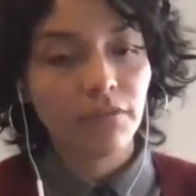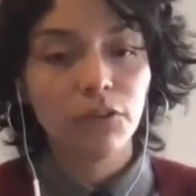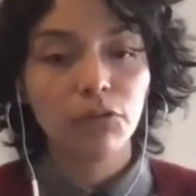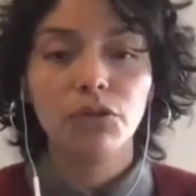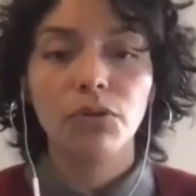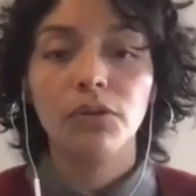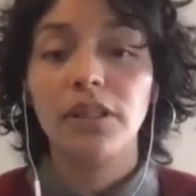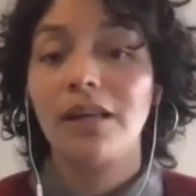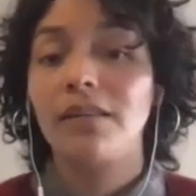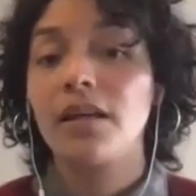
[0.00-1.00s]
even though it's called
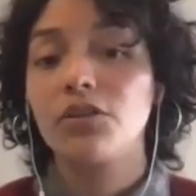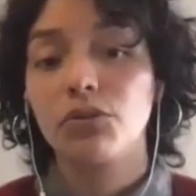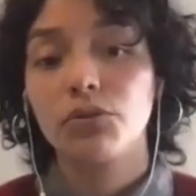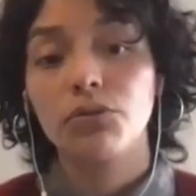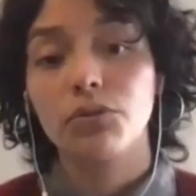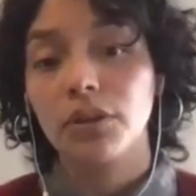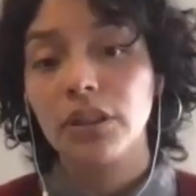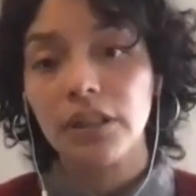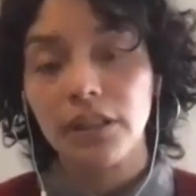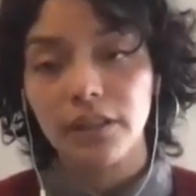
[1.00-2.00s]
Adagio con
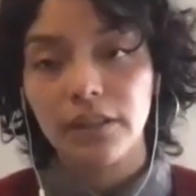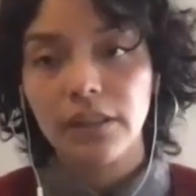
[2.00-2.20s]
Sordina.